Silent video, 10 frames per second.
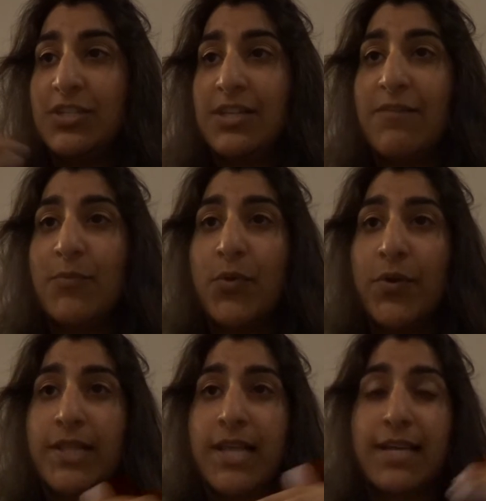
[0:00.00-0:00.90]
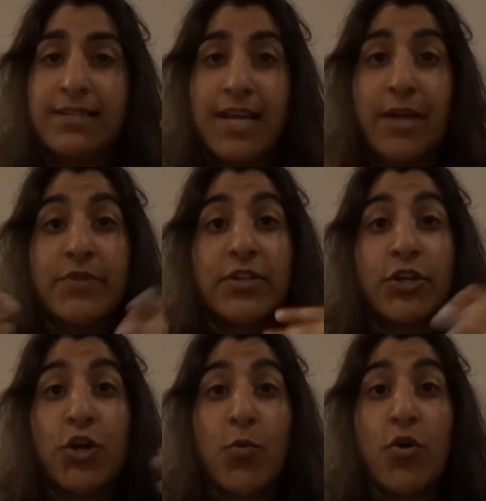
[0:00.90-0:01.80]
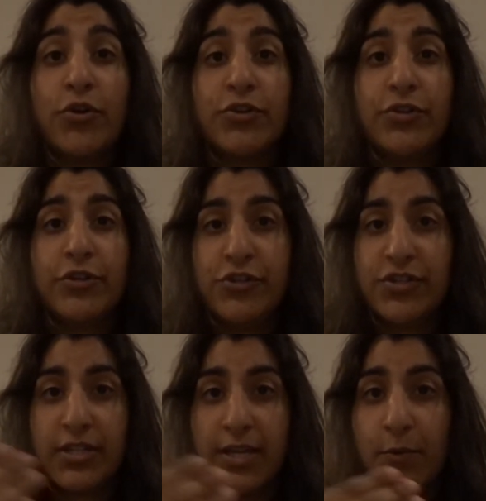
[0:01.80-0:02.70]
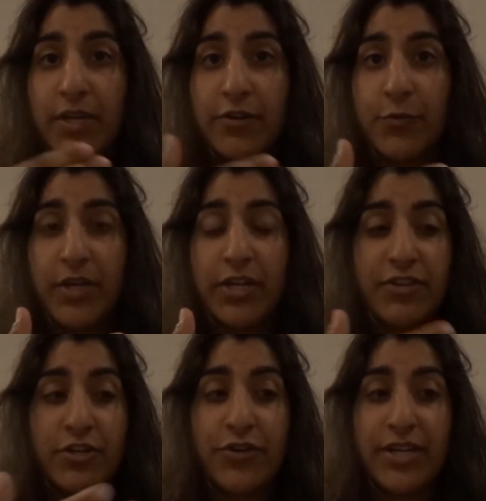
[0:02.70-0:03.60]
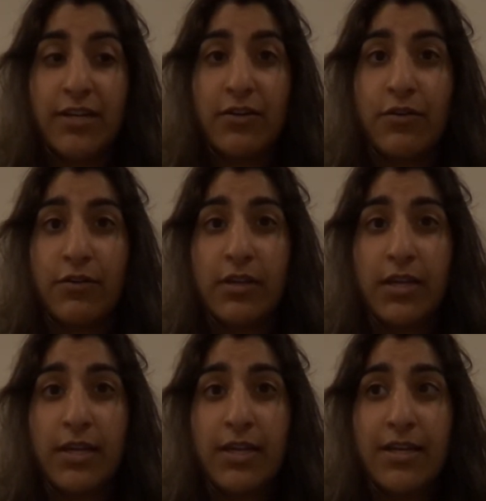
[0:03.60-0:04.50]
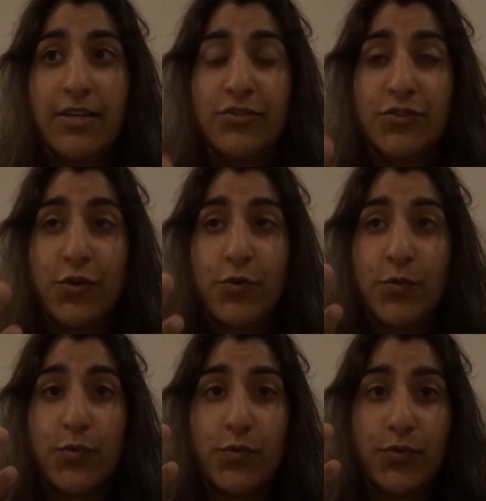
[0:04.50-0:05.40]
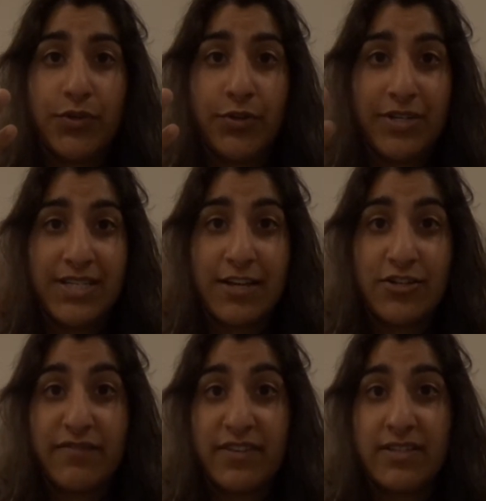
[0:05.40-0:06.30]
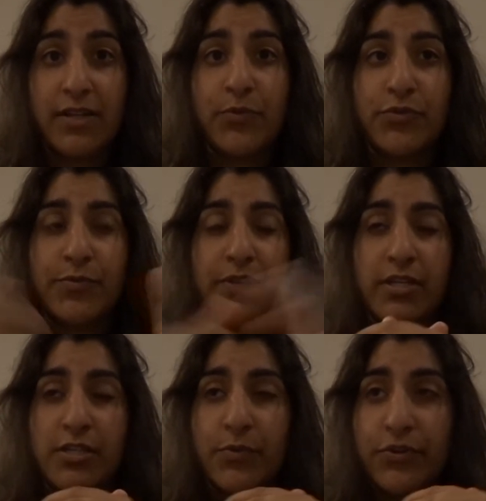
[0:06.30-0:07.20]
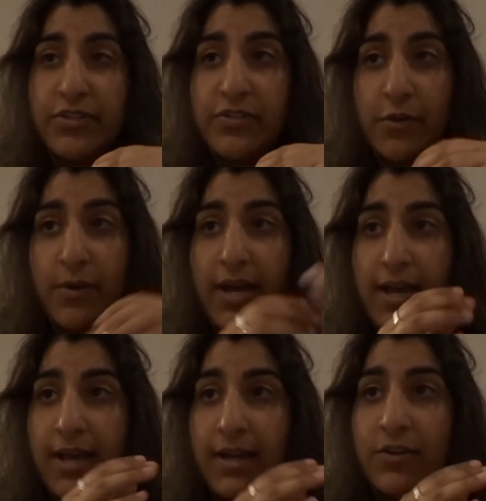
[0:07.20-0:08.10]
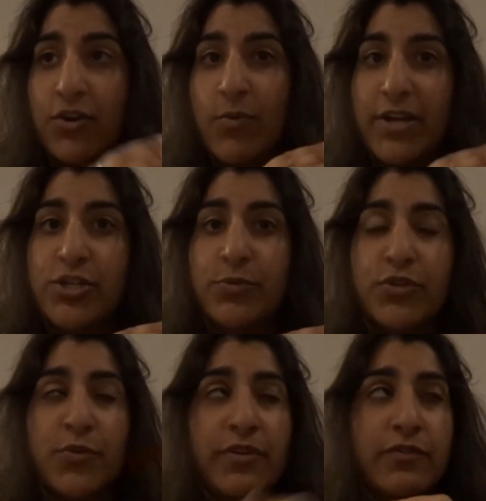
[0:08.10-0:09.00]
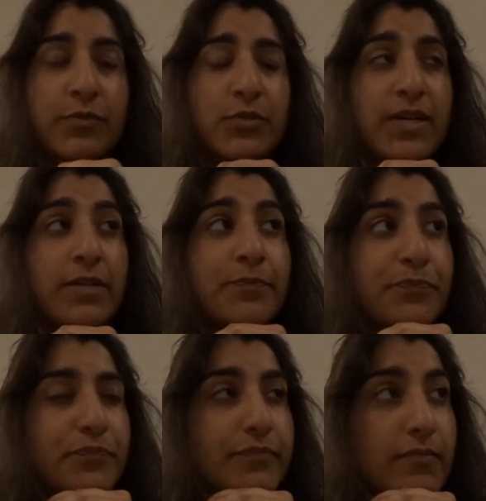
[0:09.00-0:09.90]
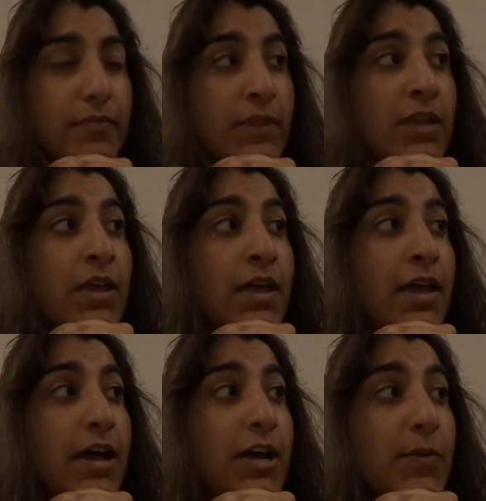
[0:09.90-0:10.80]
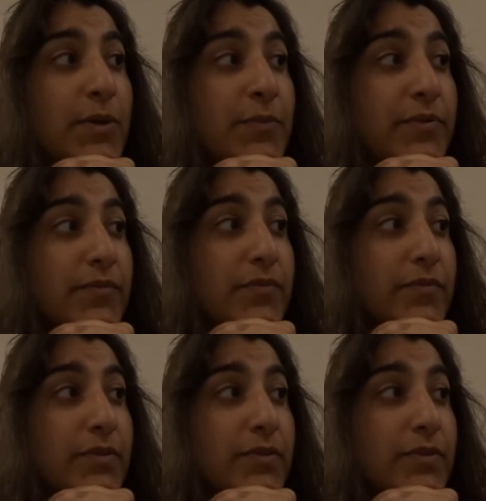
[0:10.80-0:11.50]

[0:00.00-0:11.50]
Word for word: did have a point that as time's going to go on, you're just going to get weaker and weaker and you're not eating at all. So you need to actually physically put something into your body. So I, I got where she was coming from as well. Um, I mean,